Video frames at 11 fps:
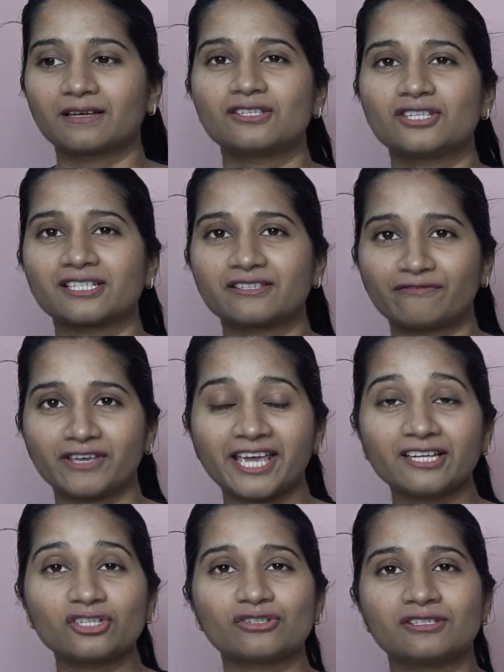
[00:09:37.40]

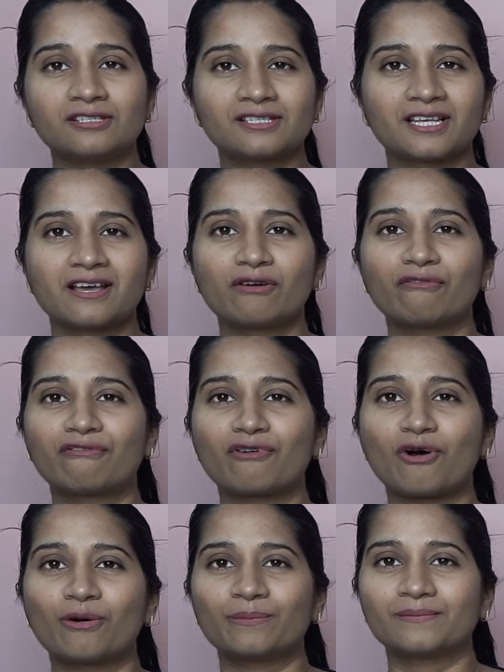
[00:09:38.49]
justifications
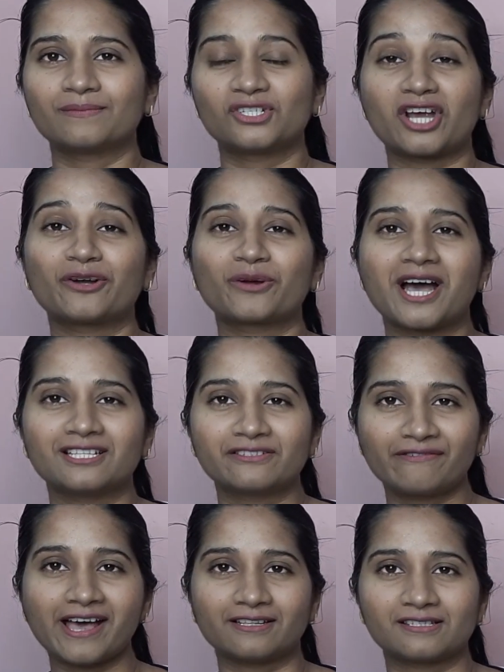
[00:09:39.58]
from Shah Rukh Khan's
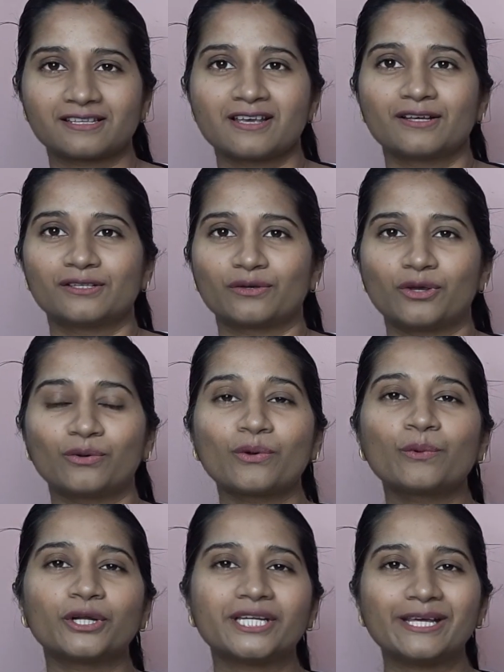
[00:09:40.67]
fans. So you don't
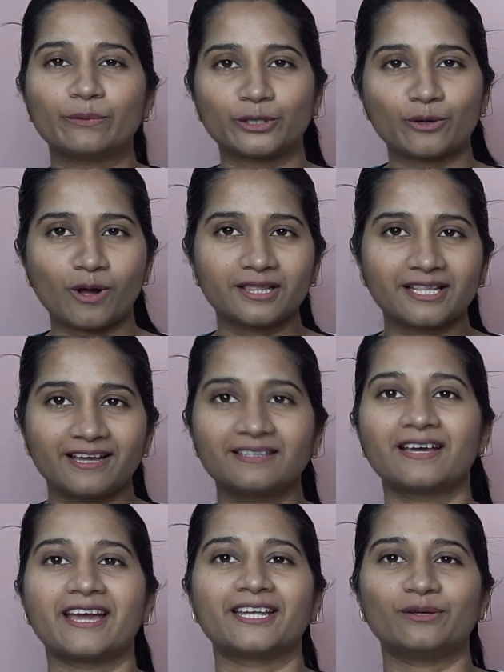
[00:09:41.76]
want to deal with all that,
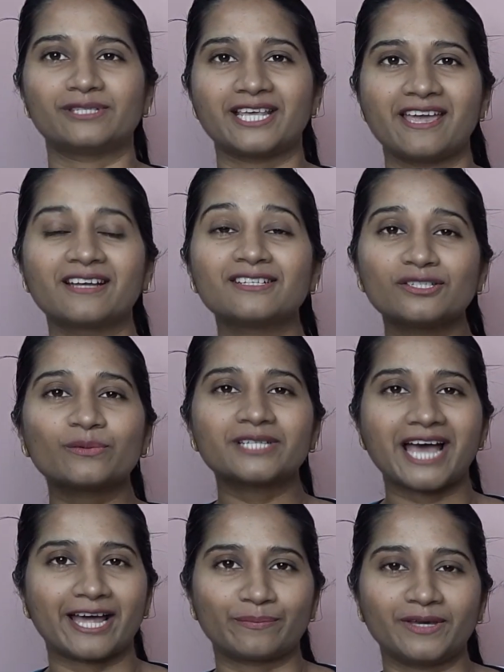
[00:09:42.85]
and you say, "Don't
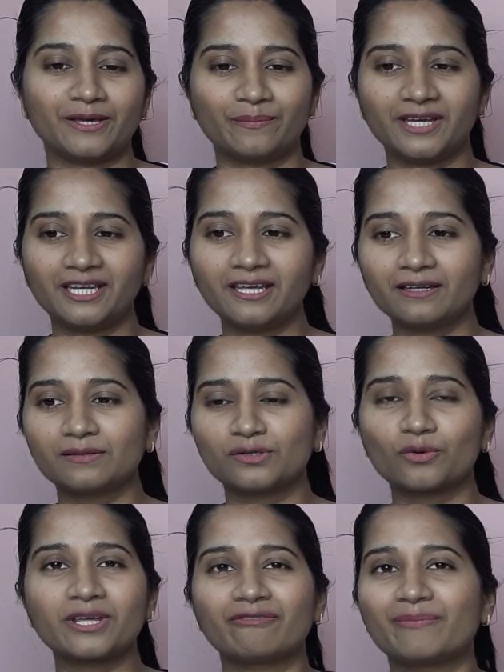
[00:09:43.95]
at me," meaning
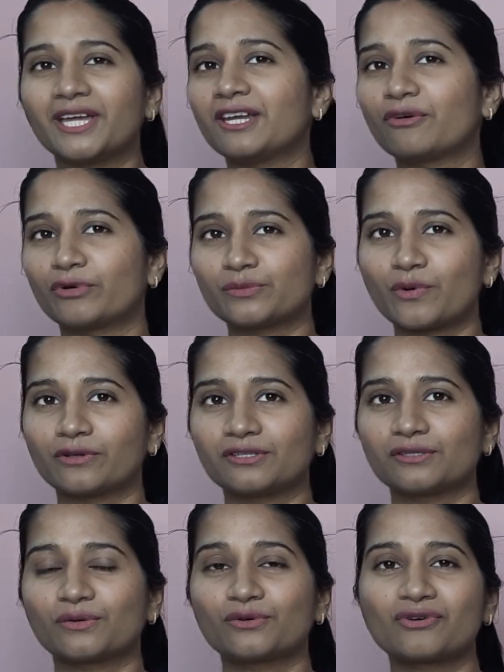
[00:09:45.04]
don't give me any
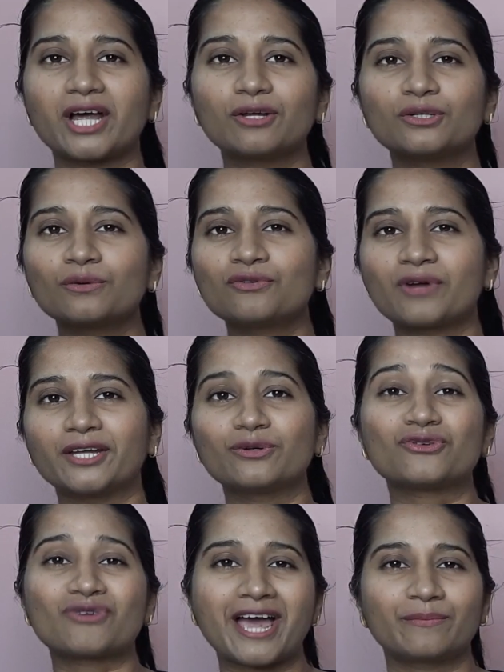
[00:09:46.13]
responses, or don't try to
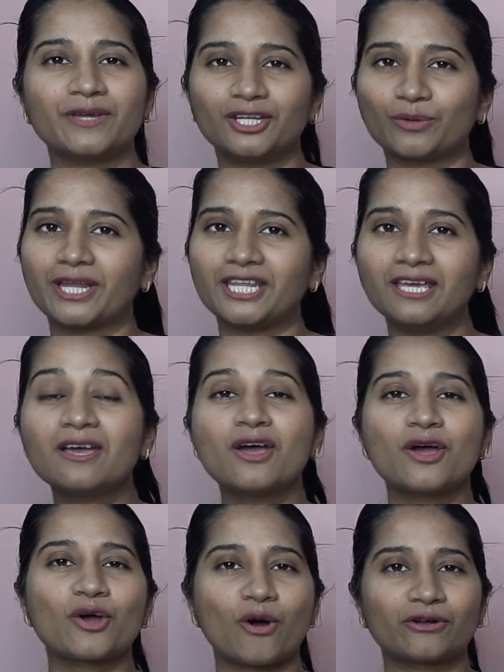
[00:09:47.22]
drag me into any
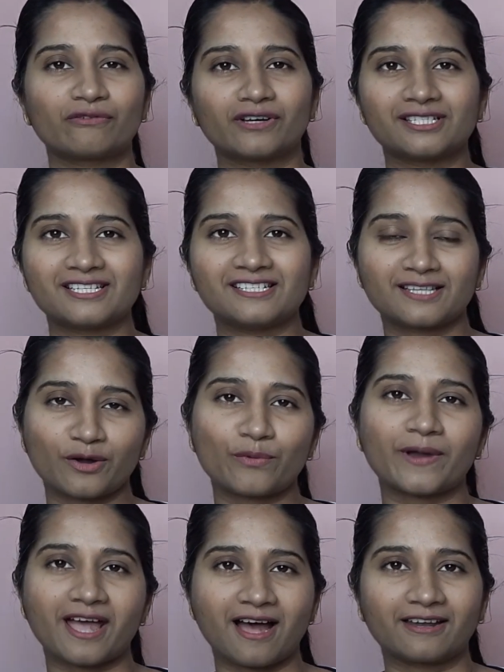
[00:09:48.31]
controversies
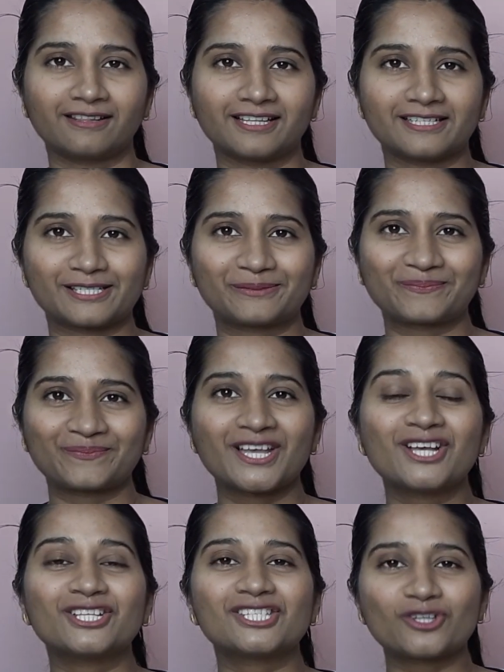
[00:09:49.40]
regarding this.
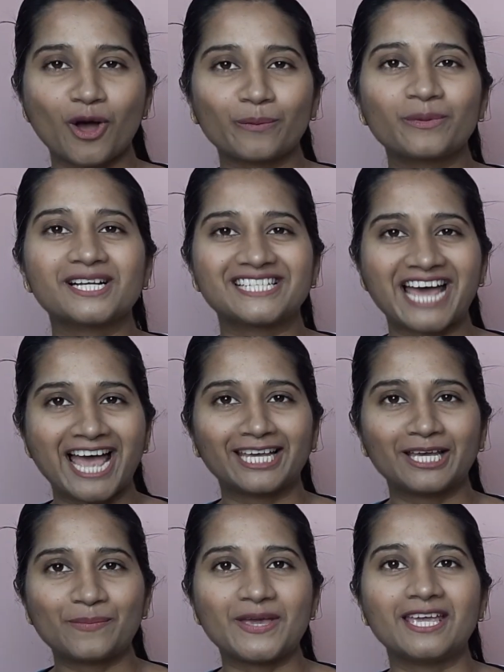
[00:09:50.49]
Stop
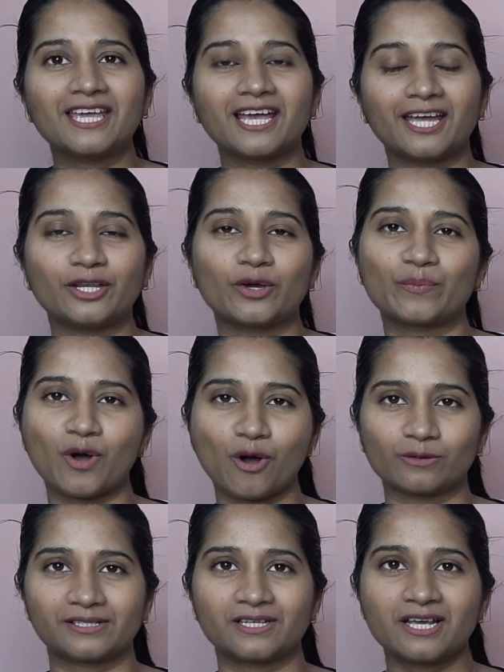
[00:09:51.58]
tagging me in your
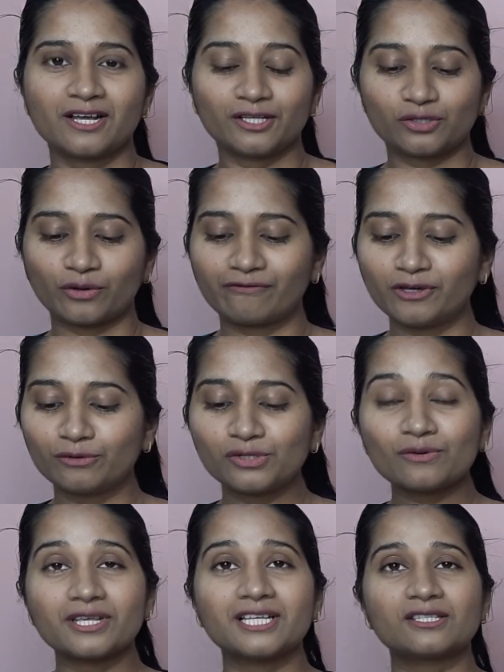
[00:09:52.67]
posts. So if you
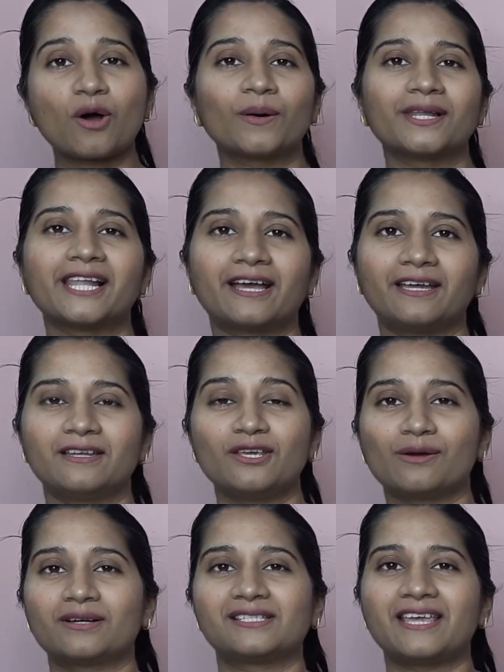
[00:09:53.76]
do this online,
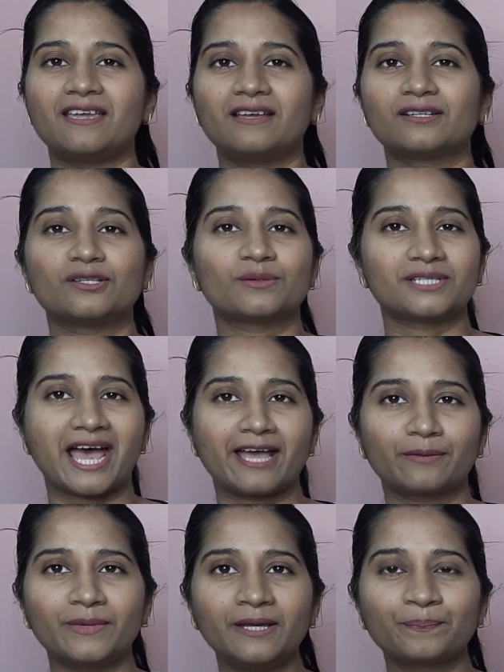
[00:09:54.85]
you're saying don't
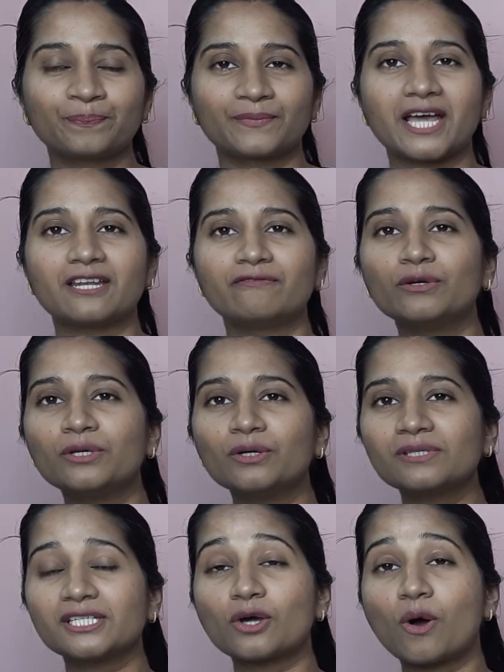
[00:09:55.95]
tag me, and if you
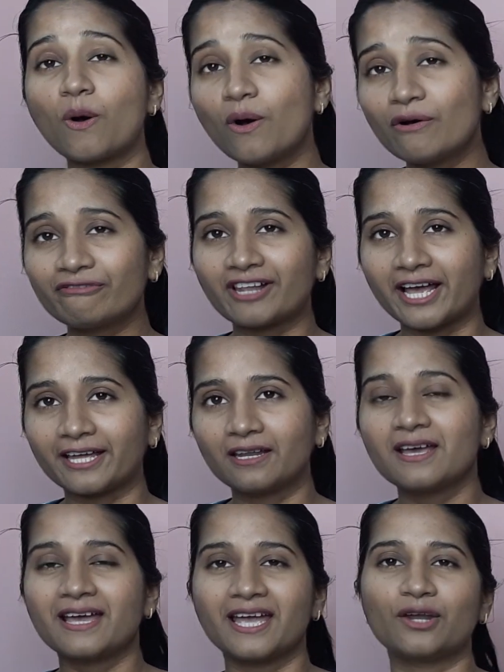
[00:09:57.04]
use it offline
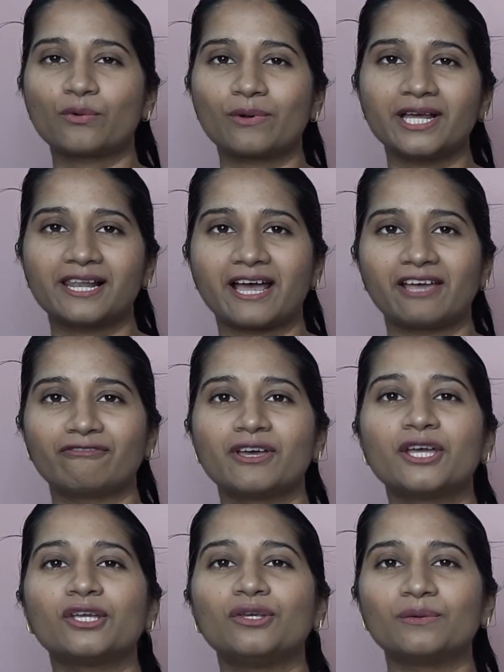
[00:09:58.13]
in real life,
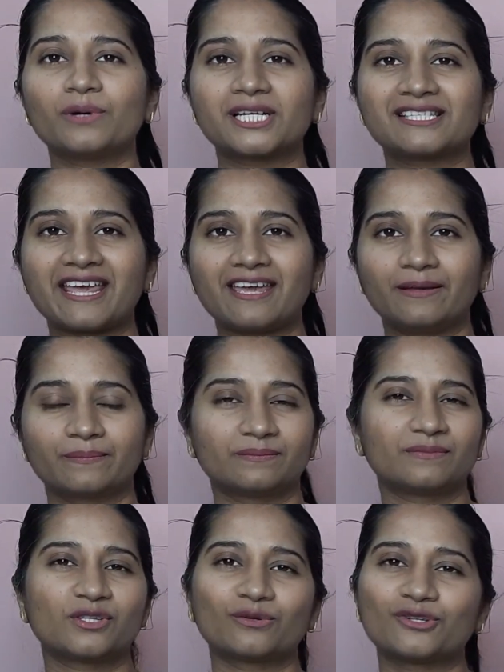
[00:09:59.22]
you are saying,
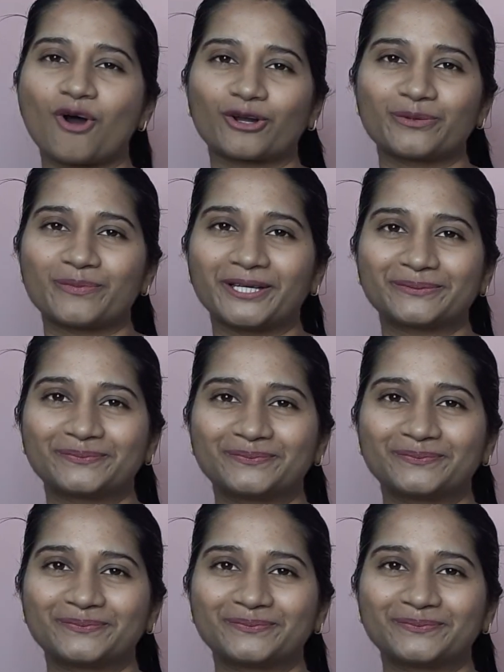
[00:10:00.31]
don't talk to me.